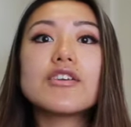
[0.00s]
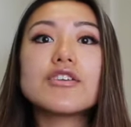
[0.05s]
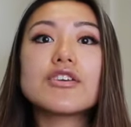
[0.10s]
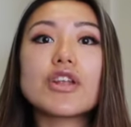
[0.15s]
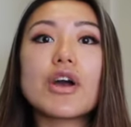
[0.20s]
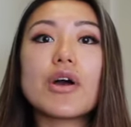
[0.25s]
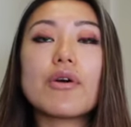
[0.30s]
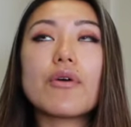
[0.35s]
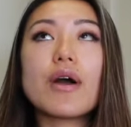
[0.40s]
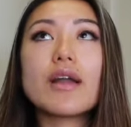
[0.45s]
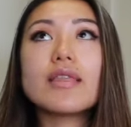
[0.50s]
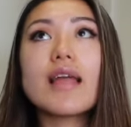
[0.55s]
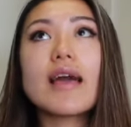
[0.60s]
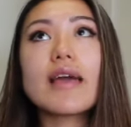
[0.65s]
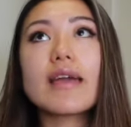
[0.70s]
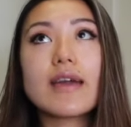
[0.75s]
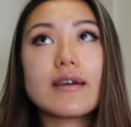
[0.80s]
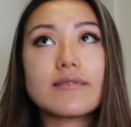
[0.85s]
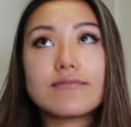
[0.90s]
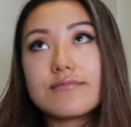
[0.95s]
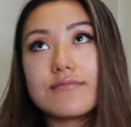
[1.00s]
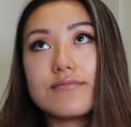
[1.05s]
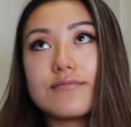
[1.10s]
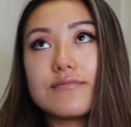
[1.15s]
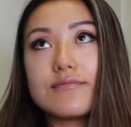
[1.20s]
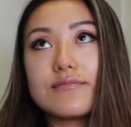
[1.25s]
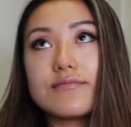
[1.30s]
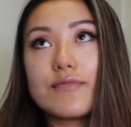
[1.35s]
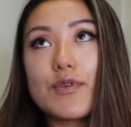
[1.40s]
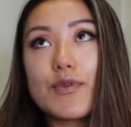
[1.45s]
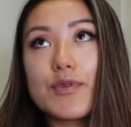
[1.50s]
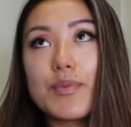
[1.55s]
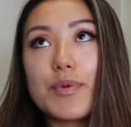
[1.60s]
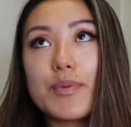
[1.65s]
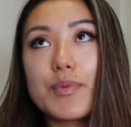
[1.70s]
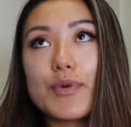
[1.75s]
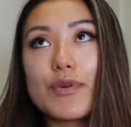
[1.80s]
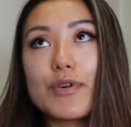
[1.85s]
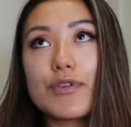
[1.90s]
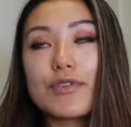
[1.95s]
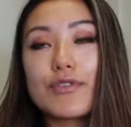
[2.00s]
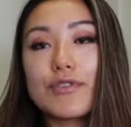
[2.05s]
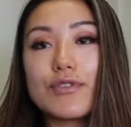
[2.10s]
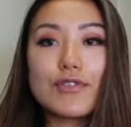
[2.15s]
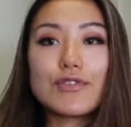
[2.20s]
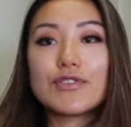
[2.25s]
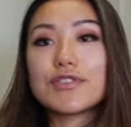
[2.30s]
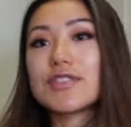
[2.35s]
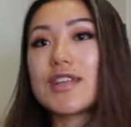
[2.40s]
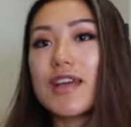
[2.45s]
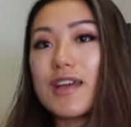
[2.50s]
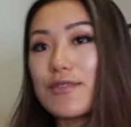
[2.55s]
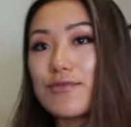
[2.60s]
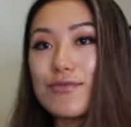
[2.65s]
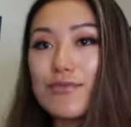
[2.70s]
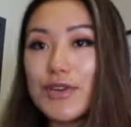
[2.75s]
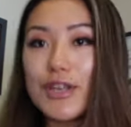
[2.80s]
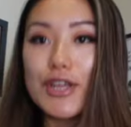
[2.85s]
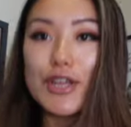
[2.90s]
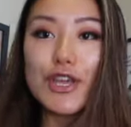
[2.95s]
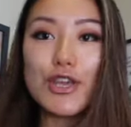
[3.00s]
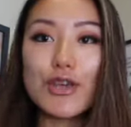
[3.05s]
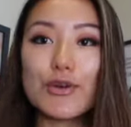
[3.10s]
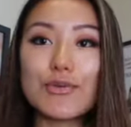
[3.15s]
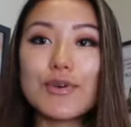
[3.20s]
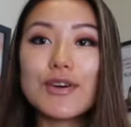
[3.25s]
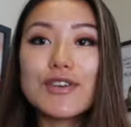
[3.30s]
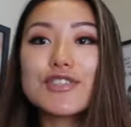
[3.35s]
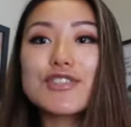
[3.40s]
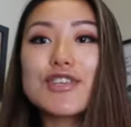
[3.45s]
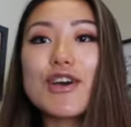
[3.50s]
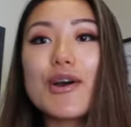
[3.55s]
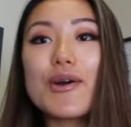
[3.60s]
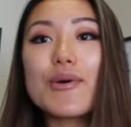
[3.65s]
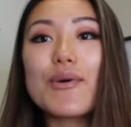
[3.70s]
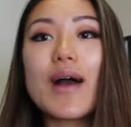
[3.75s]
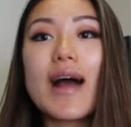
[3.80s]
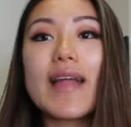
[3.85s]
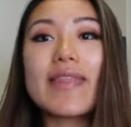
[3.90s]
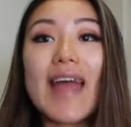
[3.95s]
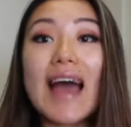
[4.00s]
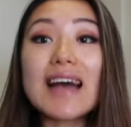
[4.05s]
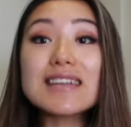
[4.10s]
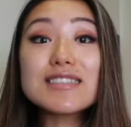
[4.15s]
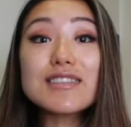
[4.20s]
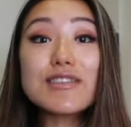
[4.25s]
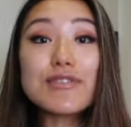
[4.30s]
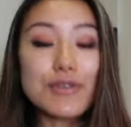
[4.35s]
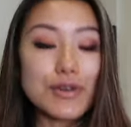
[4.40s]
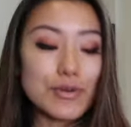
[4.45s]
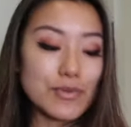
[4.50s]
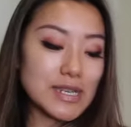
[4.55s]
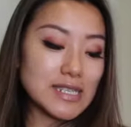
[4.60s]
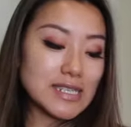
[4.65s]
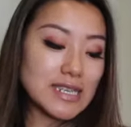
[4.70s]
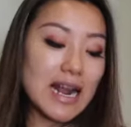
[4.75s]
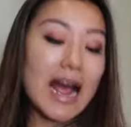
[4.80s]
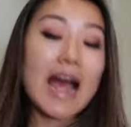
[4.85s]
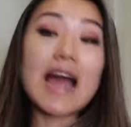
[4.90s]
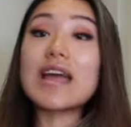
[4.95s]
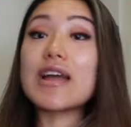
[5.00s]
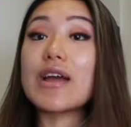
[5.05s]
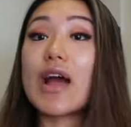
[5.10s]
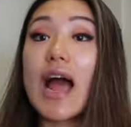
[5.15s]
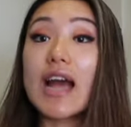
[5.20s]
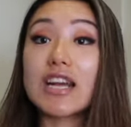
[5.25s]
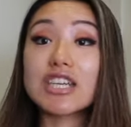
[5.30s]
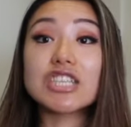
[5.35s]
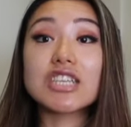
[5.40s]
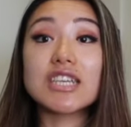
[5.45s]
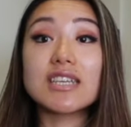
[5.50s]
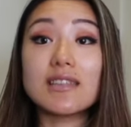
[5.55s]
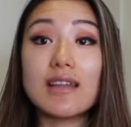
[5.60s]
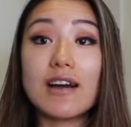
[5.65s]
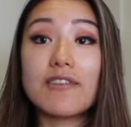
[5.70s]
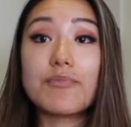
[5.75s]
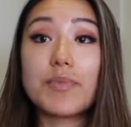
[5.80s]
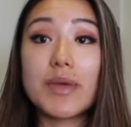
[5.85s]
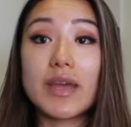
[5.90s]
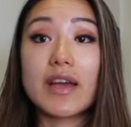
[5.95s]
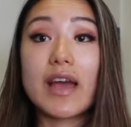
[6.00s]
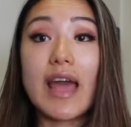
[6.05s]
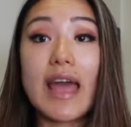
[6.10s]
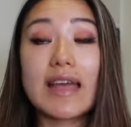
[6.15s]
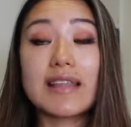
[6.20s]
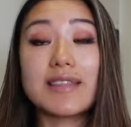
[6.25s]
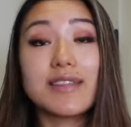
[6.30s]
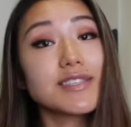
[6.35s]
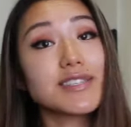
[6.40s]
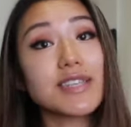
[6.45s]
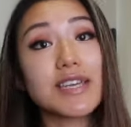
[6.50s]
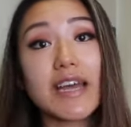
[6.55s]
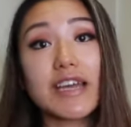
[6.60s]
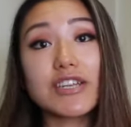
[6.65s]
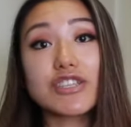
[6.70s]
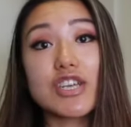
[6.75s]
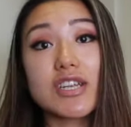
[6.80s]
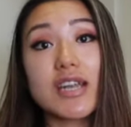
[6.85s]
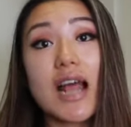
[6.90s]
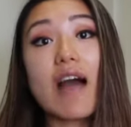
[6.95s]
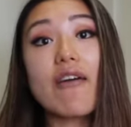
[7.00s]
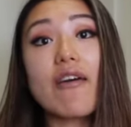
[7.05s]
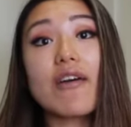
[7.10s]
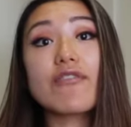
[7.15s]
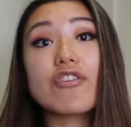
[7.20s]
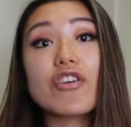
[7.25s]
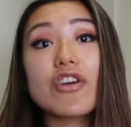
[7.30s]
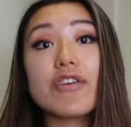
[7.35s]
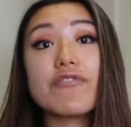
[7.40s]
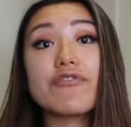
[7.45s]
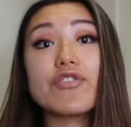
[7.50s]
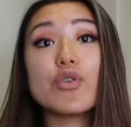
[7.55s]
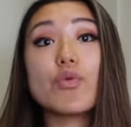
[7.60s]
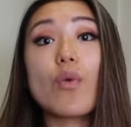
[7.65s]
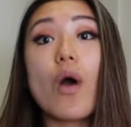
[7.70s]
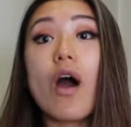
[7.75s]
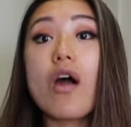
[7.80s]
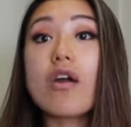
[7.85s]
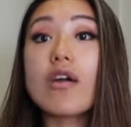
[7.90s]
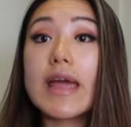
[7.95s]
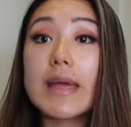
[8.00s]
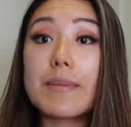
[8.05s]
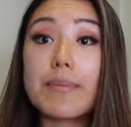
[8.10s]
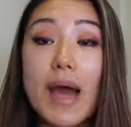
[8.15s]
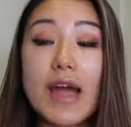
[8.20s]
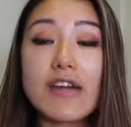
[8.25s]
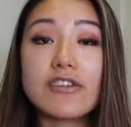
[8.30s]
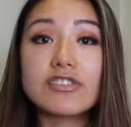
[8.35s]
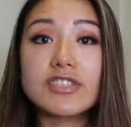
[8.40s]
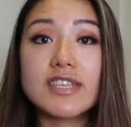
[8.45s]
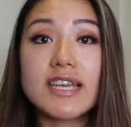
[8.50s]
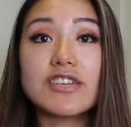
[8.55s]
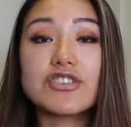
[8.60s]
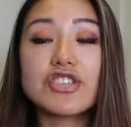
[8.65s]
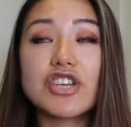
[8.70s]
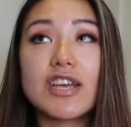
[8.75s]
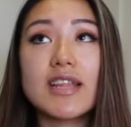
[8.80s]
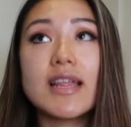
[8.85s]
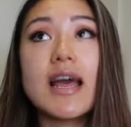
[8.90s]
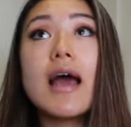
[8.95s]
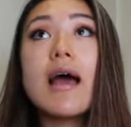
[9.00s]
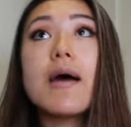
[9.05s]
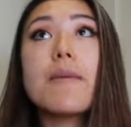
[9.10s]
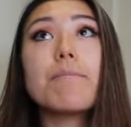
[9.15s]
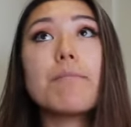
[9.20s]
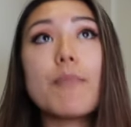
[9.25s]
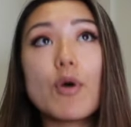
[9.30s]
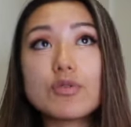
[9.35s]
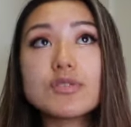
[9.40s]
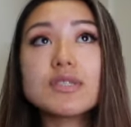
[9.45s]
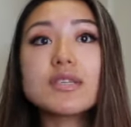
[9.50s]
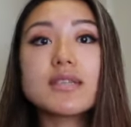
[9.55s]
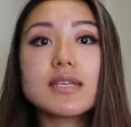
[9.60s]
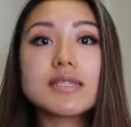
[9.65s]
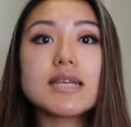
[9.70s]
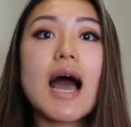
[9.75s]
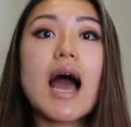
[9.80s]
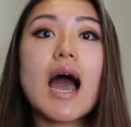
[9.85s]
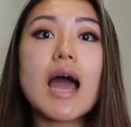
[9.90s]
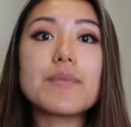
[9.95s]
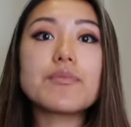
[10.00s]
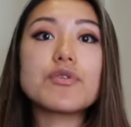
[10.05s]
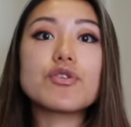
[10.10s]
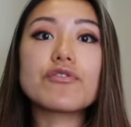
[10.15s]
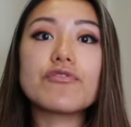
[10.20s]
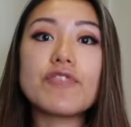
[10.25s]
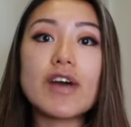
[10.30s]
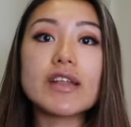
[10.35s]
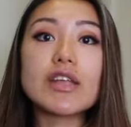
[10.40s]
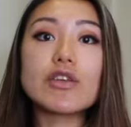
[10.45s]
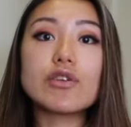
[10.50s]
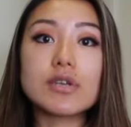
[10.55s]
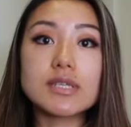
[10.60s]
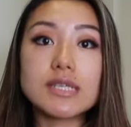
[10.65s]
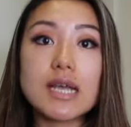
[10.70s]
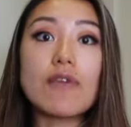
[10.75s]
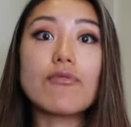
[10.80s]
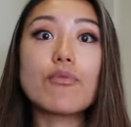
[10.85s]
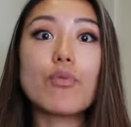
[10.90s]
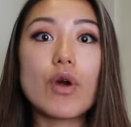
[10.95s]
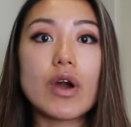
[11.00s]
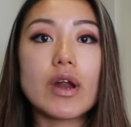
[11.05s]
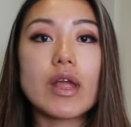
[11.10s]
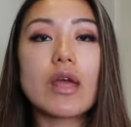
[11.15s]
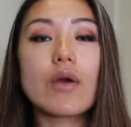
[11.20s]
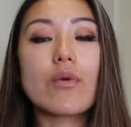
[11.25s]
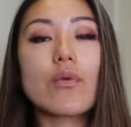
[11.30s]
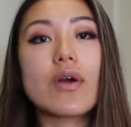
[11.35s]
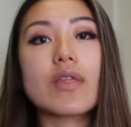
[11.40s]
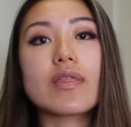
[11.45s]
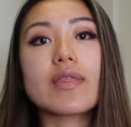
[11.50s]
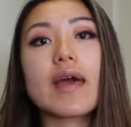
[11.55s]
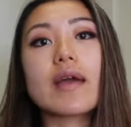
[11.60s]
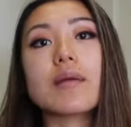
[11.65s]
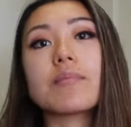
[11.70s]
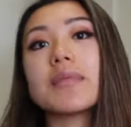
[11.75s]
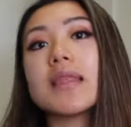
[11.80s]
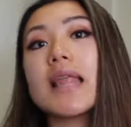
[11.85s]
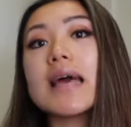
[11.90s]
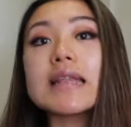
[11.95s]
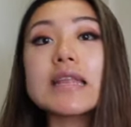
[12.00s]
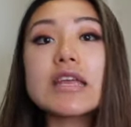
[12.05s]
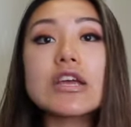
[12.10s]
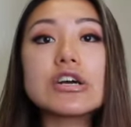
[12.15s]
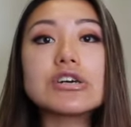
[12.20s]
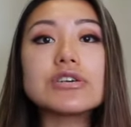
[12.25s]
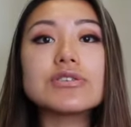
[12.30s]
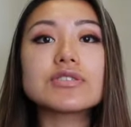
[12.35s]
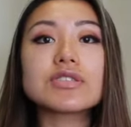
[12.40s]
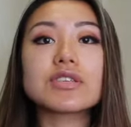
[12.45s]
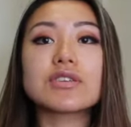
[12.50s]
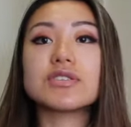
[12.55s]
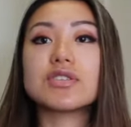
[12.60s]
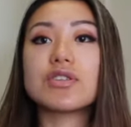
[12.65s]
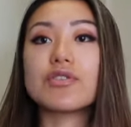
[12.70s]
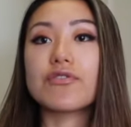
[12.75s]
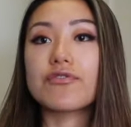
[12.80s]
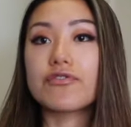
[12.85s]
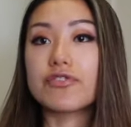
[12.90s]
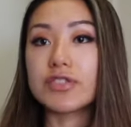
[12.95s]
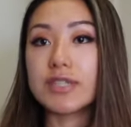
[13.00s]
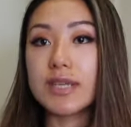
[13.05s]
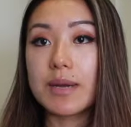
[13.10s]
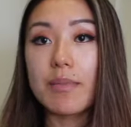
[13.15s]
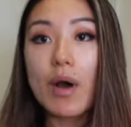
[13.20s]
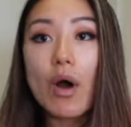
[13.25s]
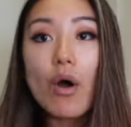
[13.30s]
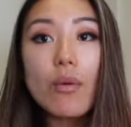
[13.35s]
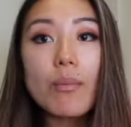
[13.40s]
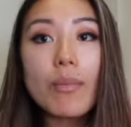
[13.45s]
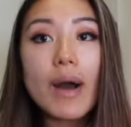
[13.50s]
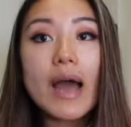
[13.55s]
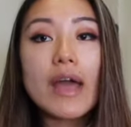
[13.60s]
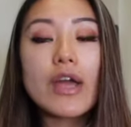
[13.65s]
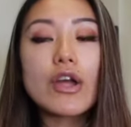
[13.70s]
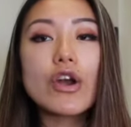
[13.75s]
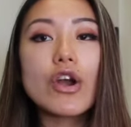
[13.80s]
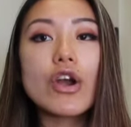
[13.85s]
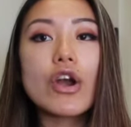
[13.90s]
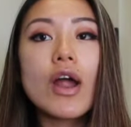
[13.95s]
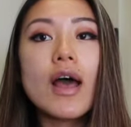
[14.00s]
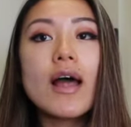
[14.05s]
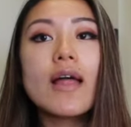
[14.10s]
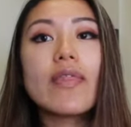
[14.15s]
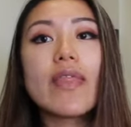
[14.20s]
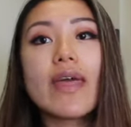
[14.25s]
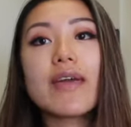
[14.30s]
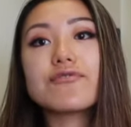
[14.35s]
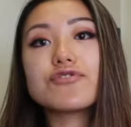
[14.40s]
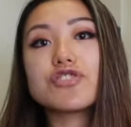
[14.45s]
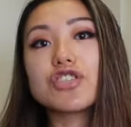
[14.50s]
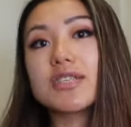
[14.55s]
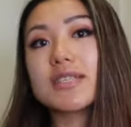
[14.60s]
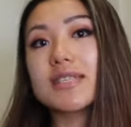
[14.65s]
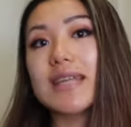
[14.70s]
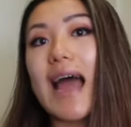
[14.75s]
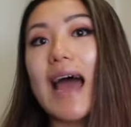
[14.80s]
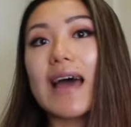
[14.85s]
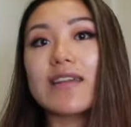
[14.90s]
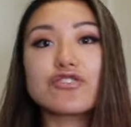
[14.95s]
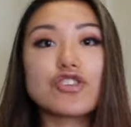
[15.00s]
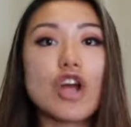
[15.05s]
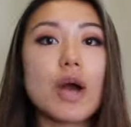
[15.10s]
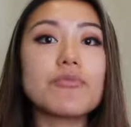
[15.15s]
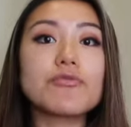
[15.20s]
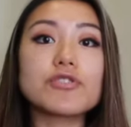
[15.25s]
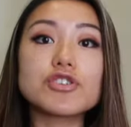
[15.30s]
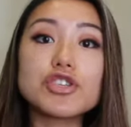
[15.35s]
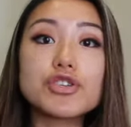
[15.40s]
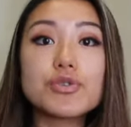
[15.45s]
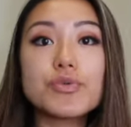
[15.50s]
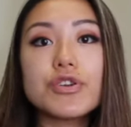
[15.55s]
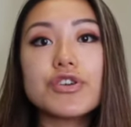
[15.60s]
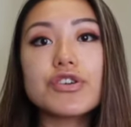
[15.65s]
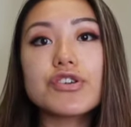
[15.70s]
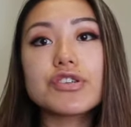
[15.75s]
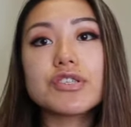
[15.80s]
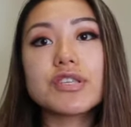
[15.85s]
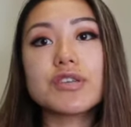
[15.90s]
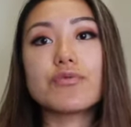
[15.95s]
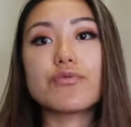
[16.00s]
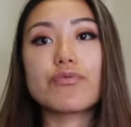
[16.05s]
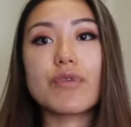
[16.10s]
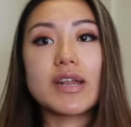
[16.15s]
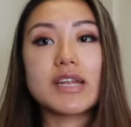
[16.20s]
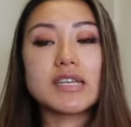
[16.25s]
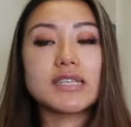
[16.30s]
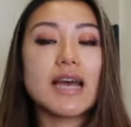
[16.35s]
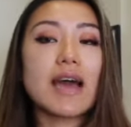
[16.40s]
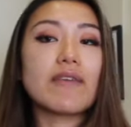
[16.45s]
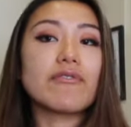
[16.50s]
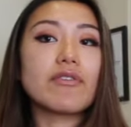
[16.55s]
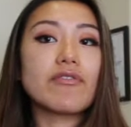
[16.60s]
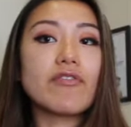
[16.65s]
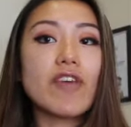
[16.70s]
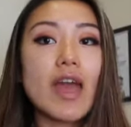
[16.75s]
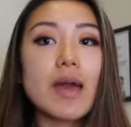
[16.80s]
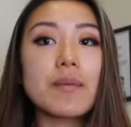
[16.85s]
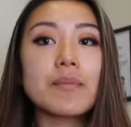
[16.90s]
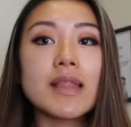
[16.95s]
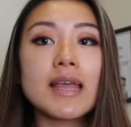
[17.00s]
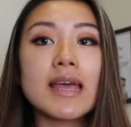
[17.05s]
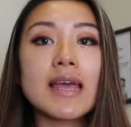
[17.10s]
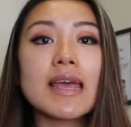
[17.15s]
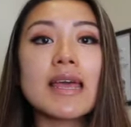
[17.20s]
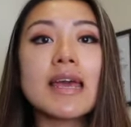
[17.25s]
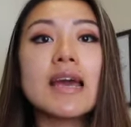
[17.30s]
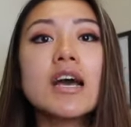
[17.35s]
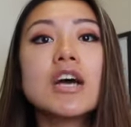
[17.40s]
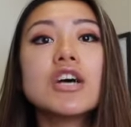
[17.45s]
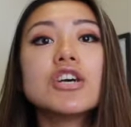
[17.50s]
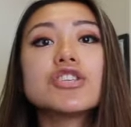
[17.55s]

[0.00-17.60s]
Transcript: You know, like older people are, they're just like really cute. So that's the third reason I actually love being a listing agent. However, if you are a buyer's agent, most of the time you're finding yourself working with like millennials because they're first time home buyer. They've just had job for 2 years and ready to have a family.